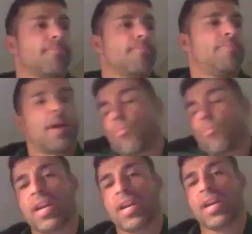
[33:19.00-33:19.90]
But
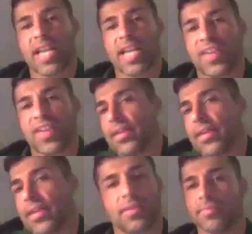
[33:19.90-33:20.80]
Maury doesn't have
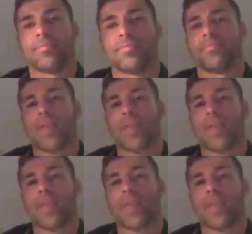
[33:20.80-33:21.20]
kids. Like